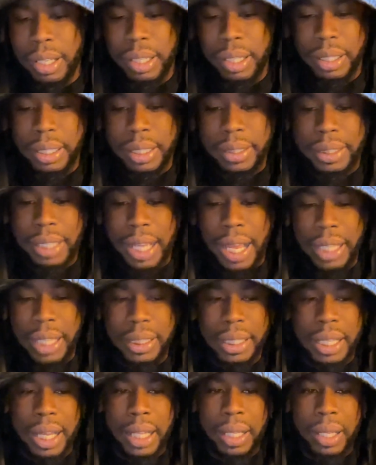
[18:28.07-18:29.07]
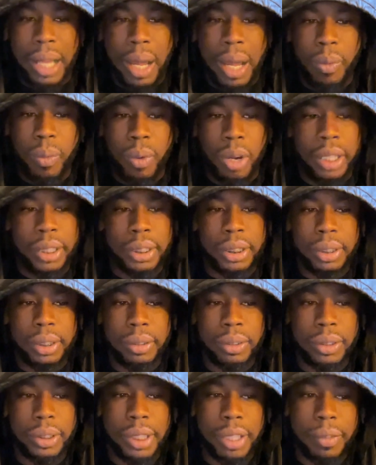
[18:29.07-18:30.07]
Listen, I
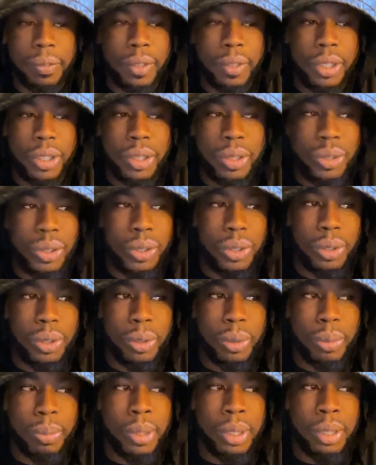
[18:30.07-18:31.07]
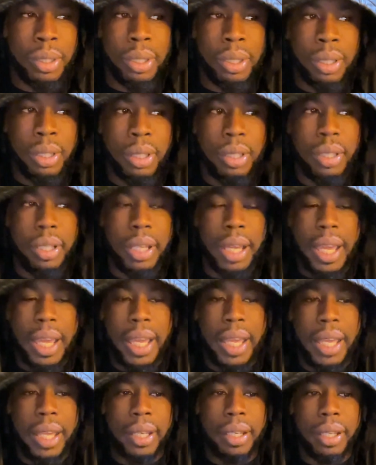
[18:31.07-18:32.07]
watch stuff on YouTube,
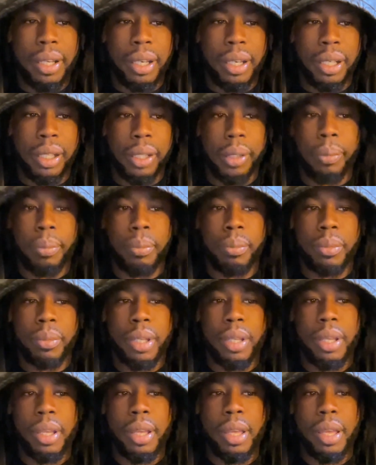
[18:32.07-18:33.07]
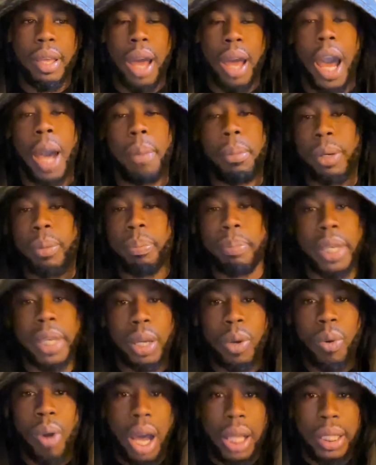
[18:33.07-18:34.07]
and I'm a big
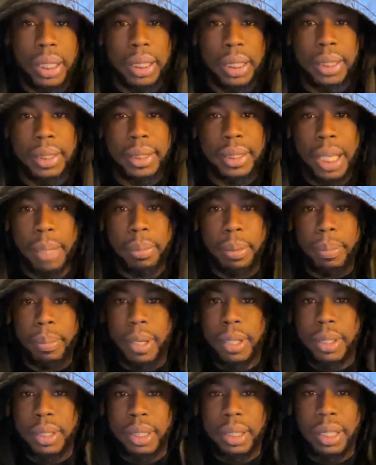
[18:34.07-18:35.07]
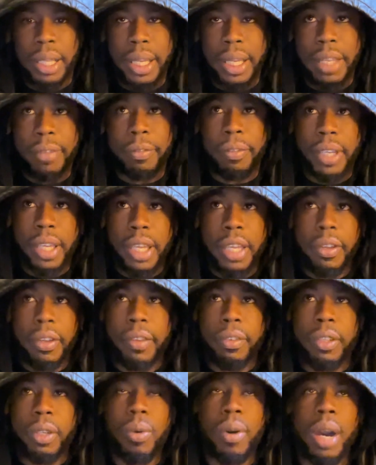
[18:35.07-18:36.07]
qualities type of person. Like, if
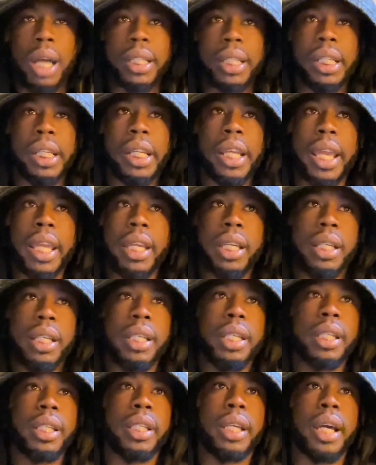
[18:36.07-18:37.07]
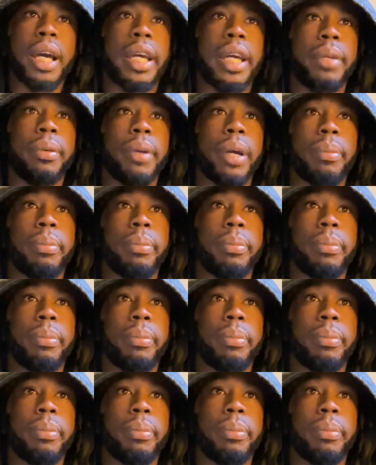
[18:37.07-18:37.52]
the quality ain't good, I'm,